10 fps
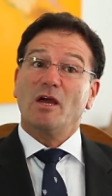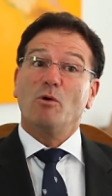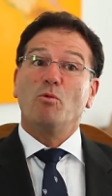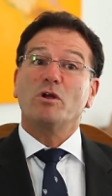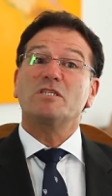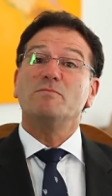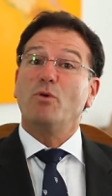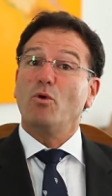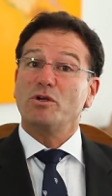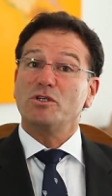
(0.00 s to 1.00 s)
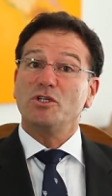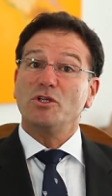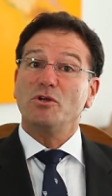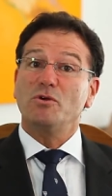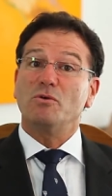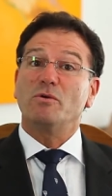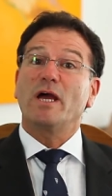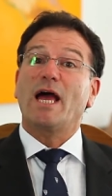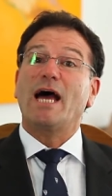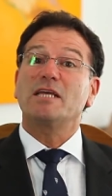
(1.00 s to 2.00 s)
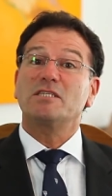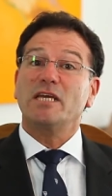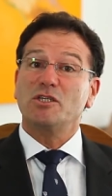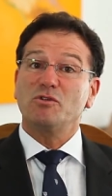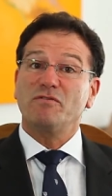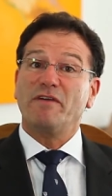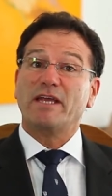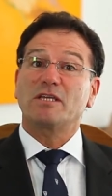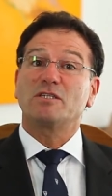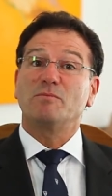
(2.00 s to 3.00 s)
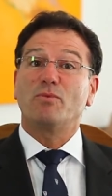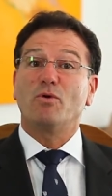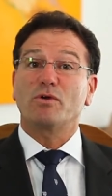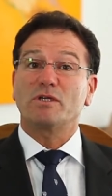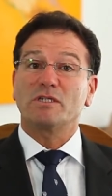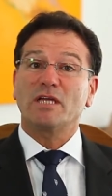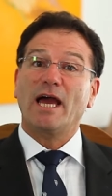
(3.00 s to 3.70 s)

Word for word: What's important to you? Are sexual factors important?